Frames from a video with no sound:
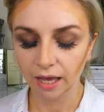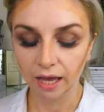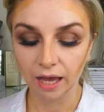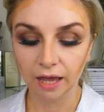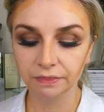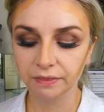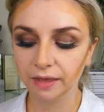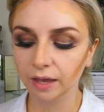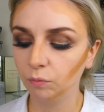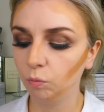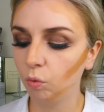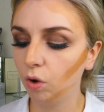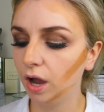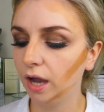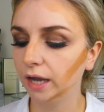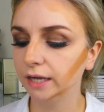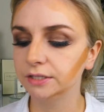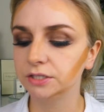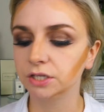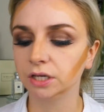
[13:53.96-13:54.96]
And then what
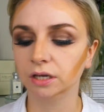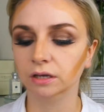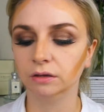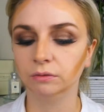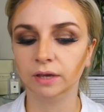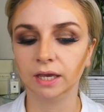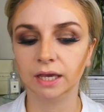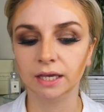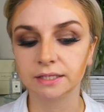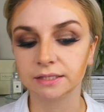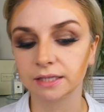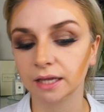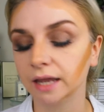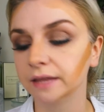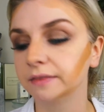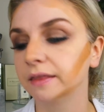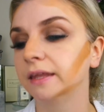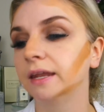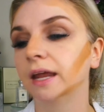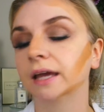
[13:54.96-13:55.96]
I do is
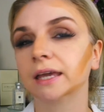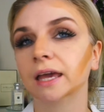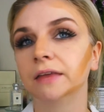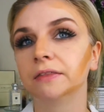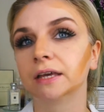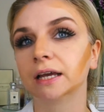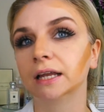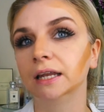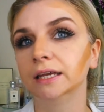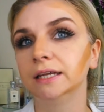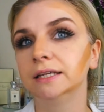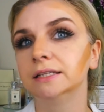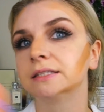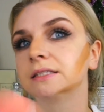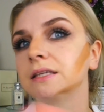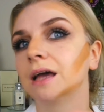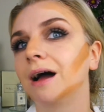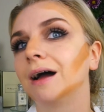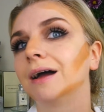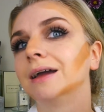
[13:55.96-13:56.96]
I get the clean
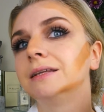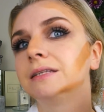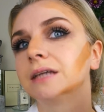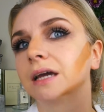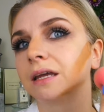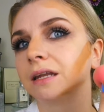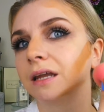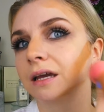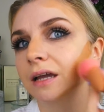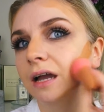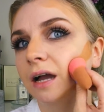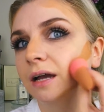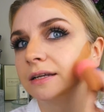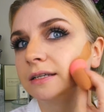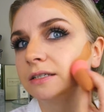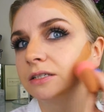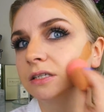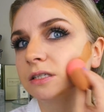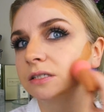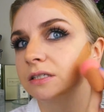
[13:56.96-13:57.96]
side, and I
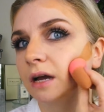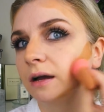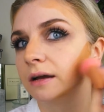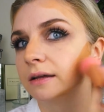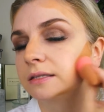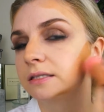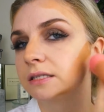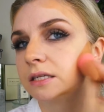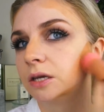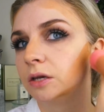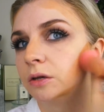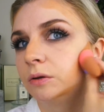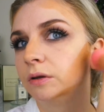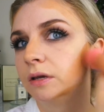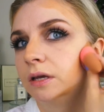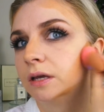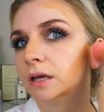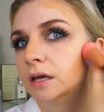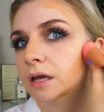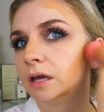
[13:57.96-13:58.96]
kind of just start to
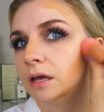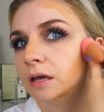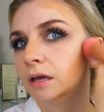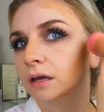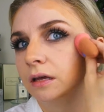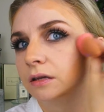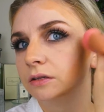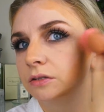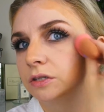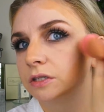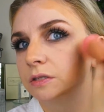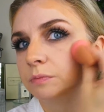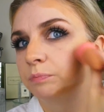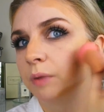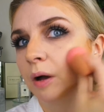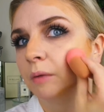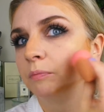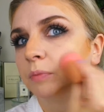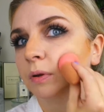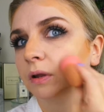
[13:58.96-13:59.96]
just
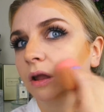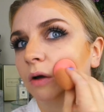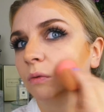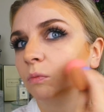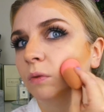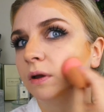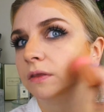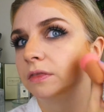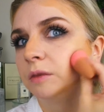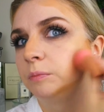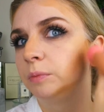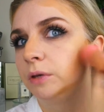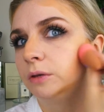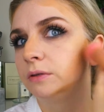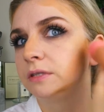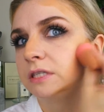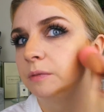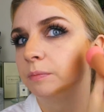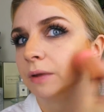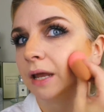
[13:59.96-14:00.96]
bump along with the
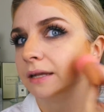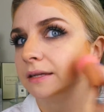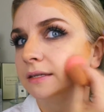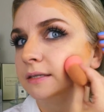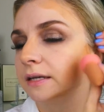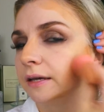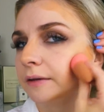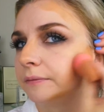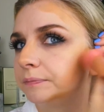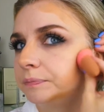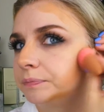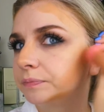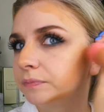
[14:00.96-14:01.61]
Beauty Blender.